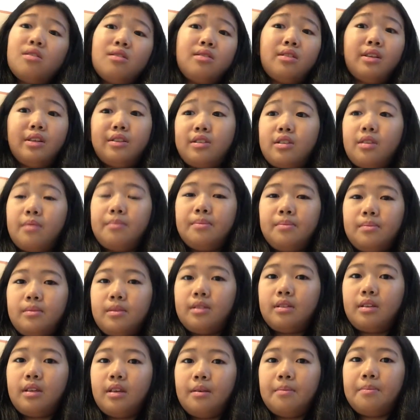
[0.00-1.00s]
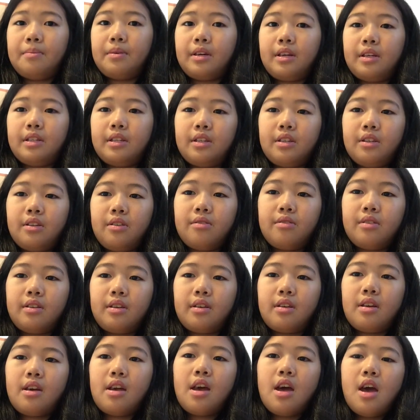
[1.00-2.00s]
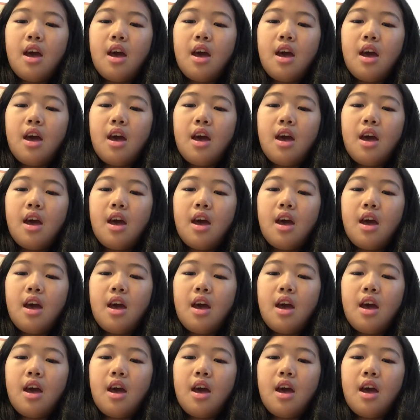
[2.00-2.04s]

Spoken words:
let's keep continuing.